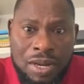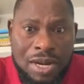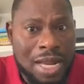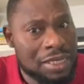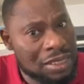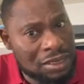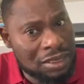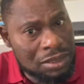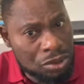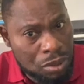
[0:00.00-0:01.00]
reality is
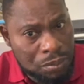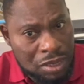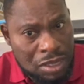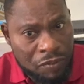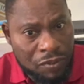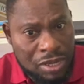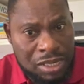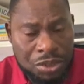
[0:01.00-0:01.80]
saying something differently.